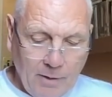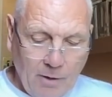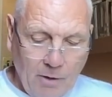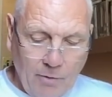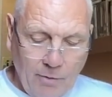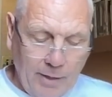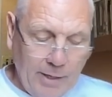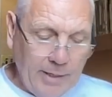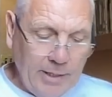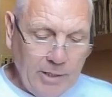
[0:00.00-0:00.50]

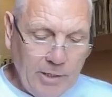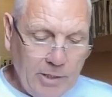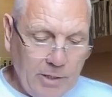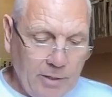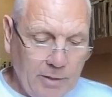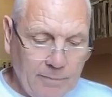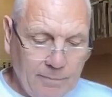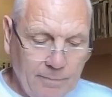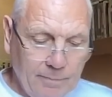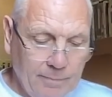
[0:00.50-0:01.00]
I'm getting
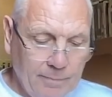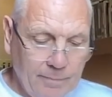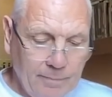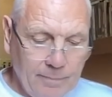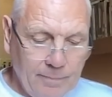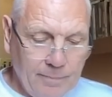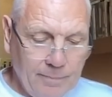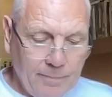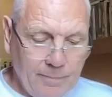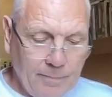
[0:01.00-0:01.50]

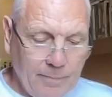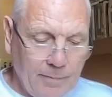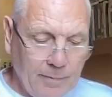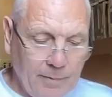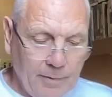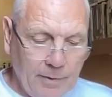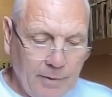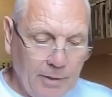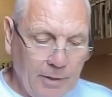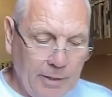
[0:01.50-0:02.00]

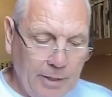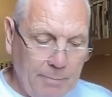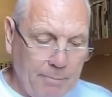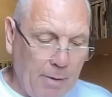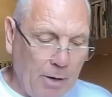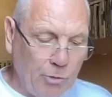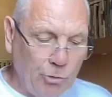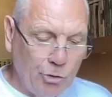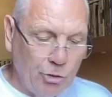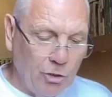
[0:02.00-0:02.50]
an
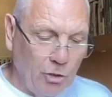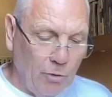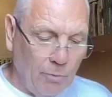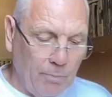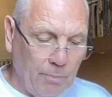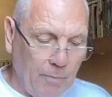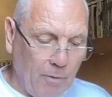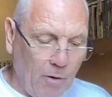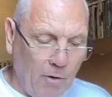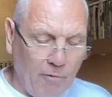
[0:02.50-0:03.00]
emotional
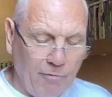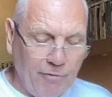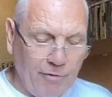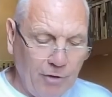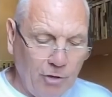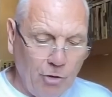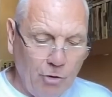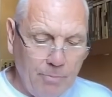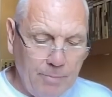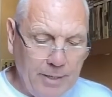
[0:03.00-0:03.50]
offer
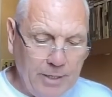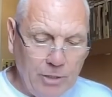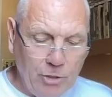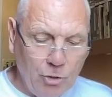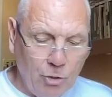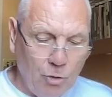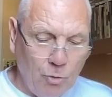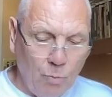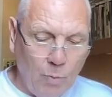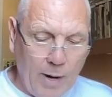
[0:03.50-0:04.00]
coming
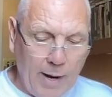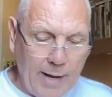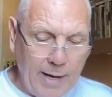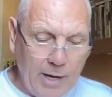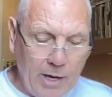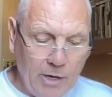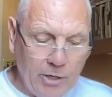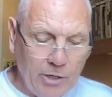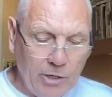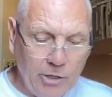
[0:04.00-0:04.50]
your
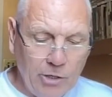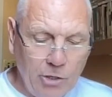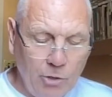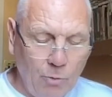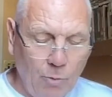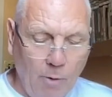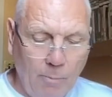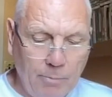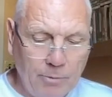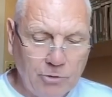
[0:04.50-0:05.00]
way and a
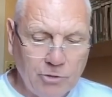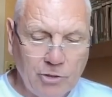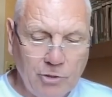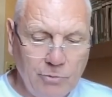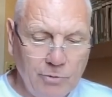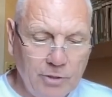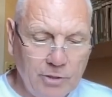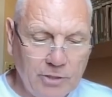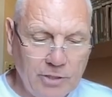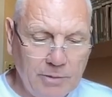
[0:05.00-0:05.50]
new
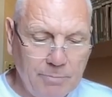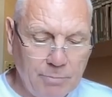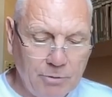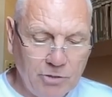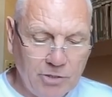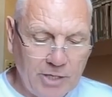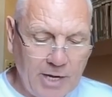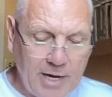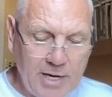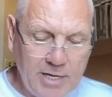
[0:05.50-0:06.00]
opportunity
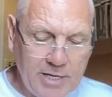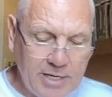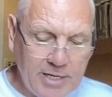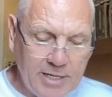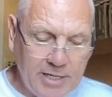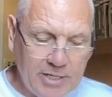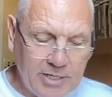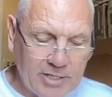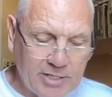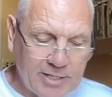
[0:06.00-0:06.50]
presenting
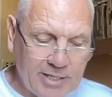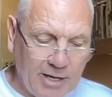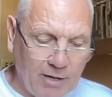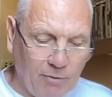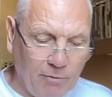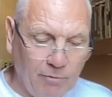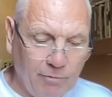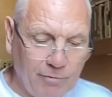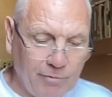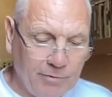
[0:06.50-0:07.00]

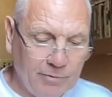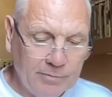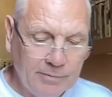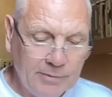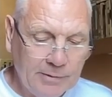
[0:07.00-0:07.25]
itself.